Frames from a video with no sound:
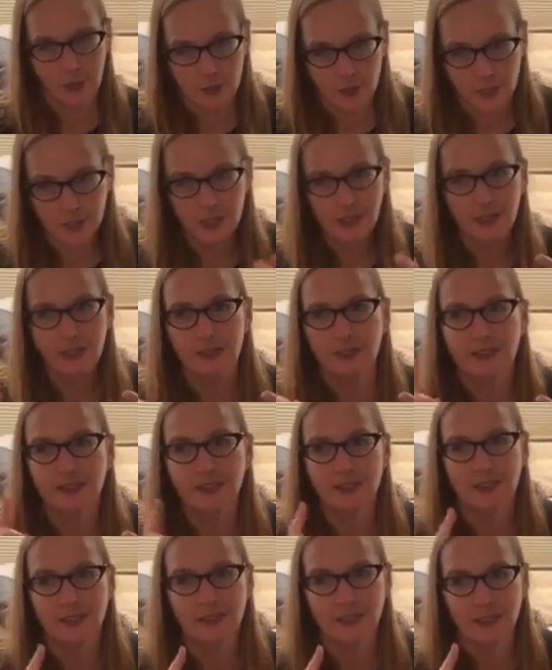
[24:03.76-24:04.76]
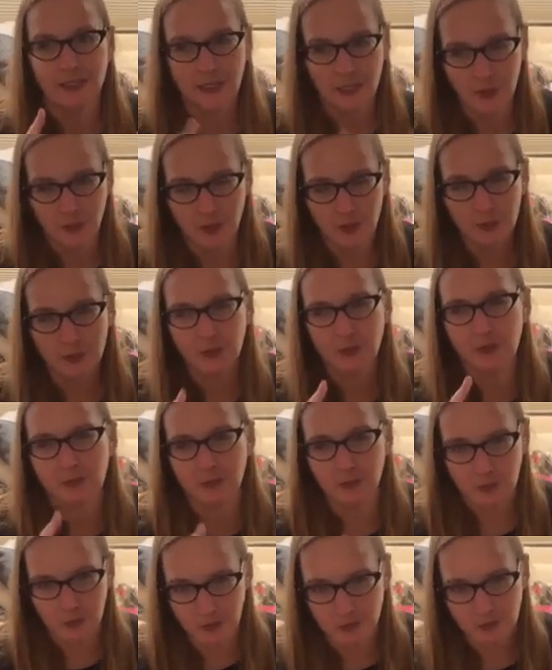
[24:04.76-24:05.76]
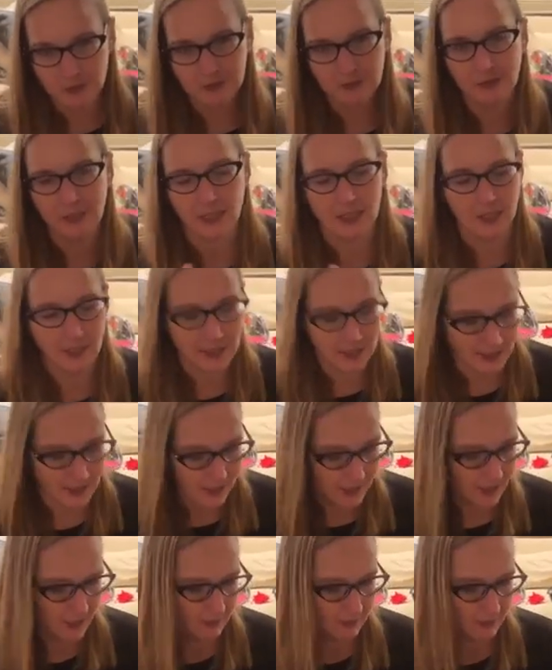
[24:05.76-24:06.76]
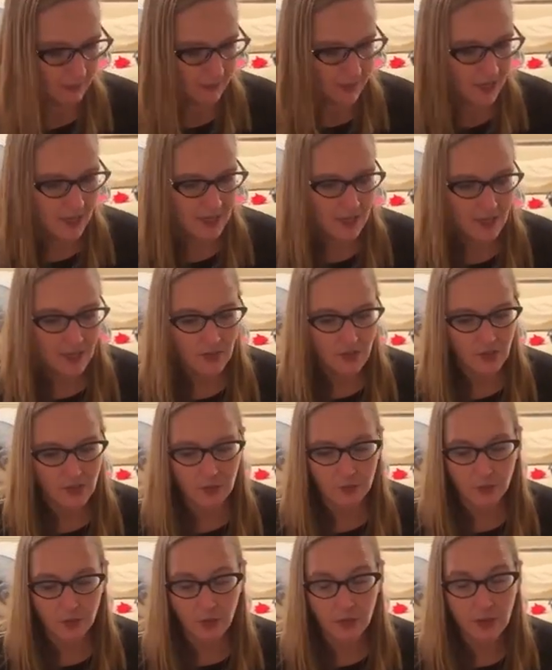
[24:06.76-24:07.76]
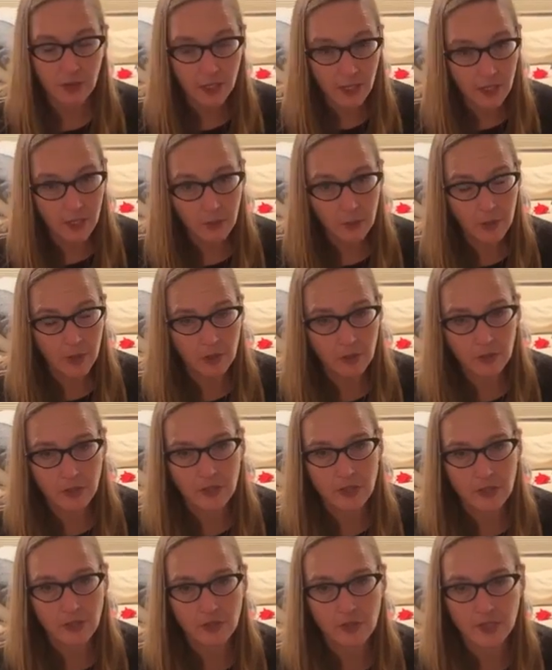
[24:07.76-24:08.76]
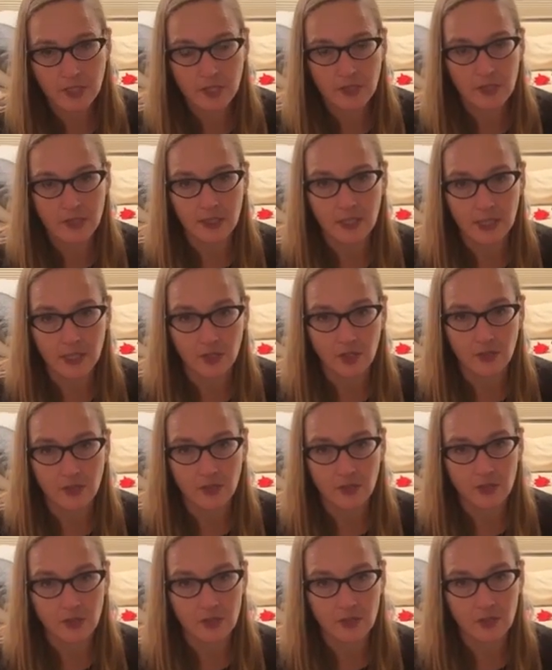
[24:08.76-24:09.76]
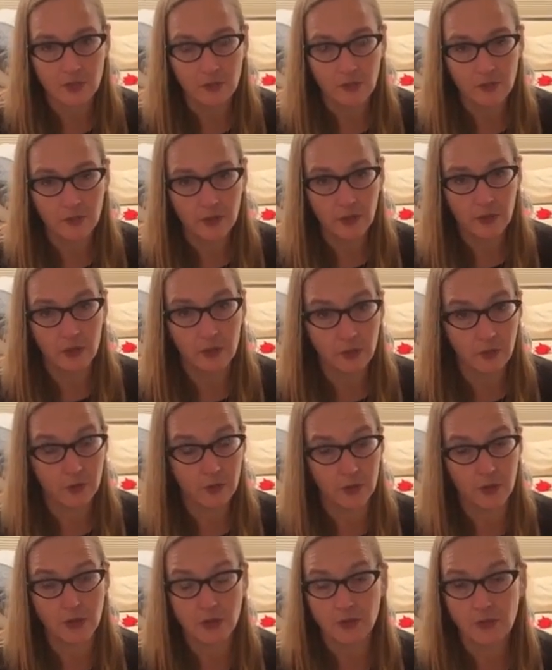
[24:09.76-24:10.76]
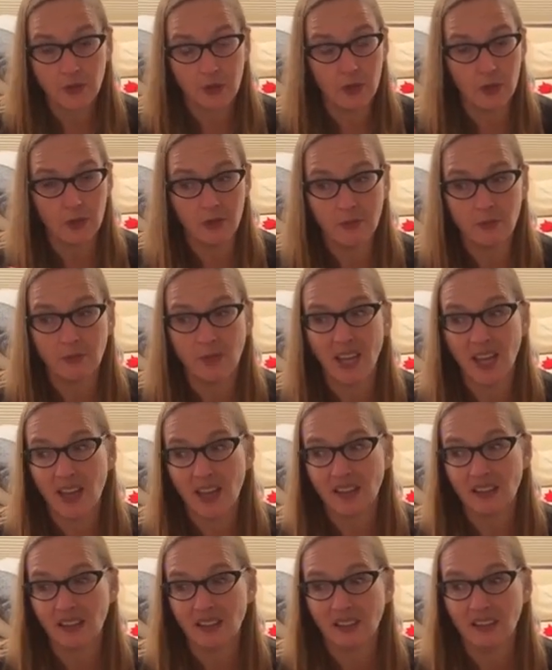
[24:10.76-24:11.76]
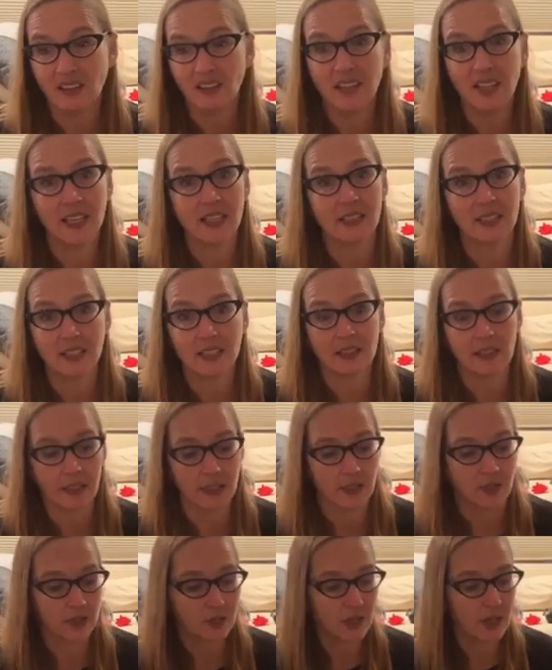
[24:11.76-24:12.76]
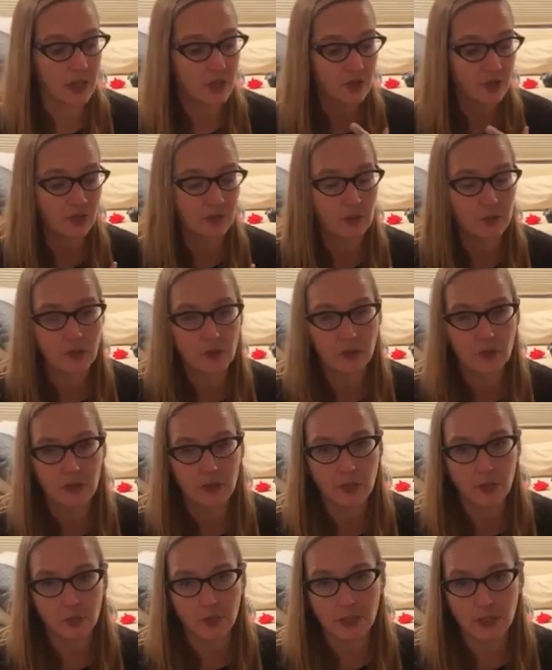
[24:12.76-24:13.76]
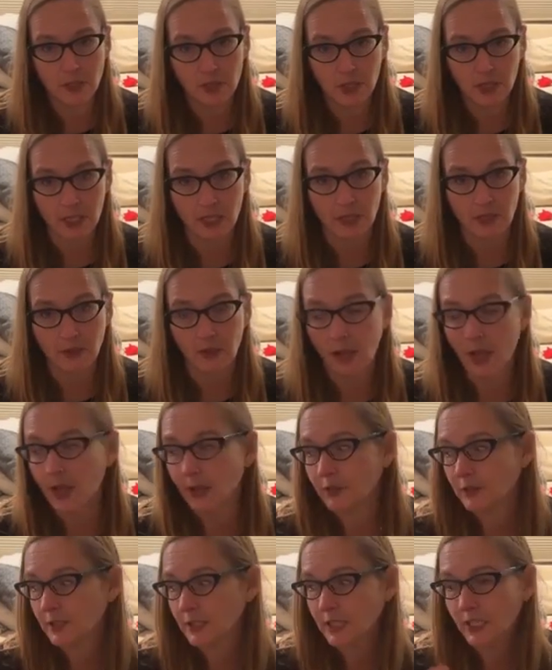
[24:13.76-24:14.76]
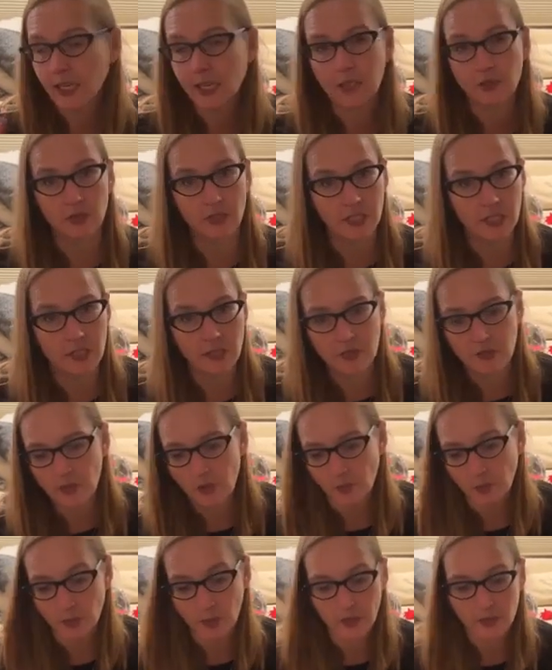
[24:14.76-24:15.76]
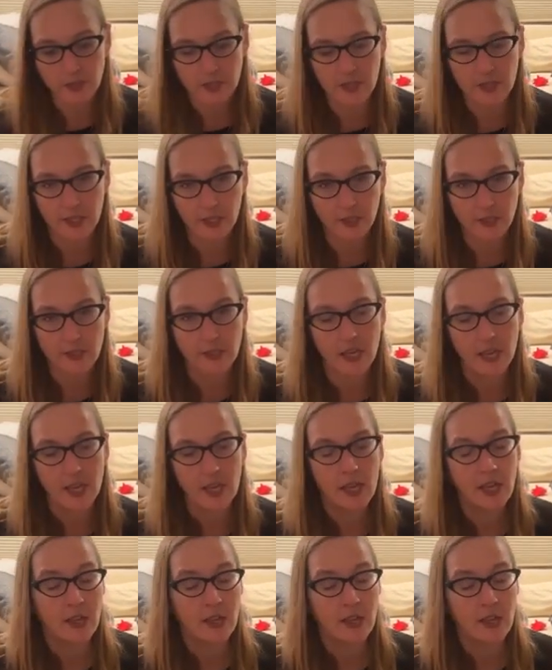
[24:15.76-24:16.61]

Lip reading: Turkey, Egypt, Jordan, and India. So if you're thinking about going to those destinations, just to review, first of all, pack light, light, light. Try to trim as much weight as you can. Dehydrated soap, all these things.